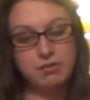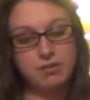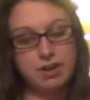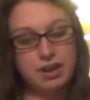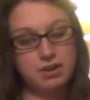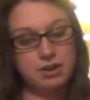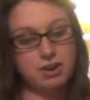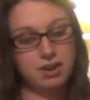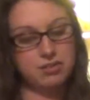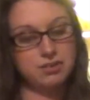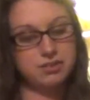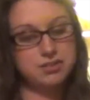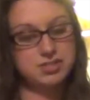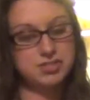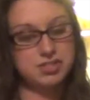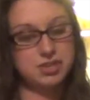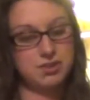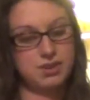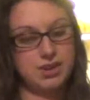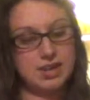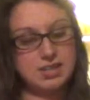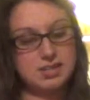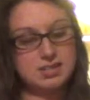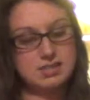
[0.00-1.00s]
around other
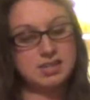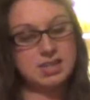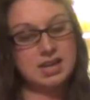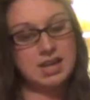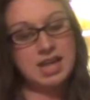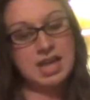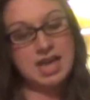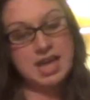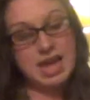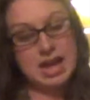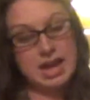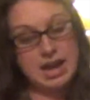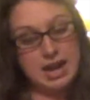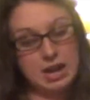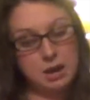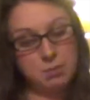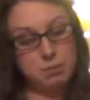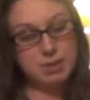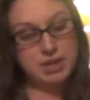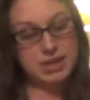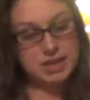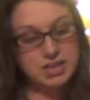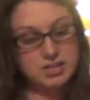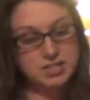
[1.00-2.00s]
students and
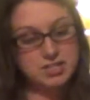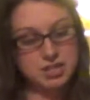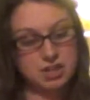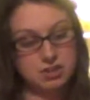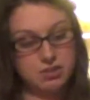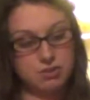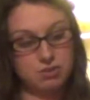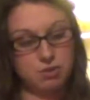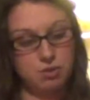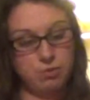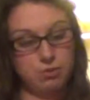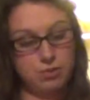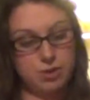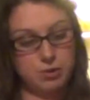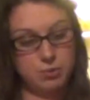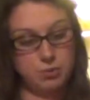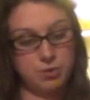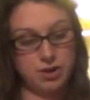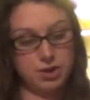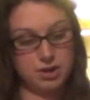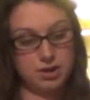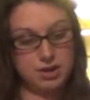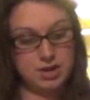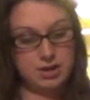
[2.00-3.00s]
helping each other on their
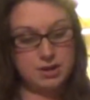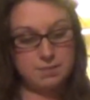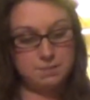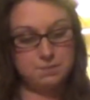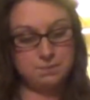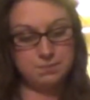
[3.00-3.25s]
work.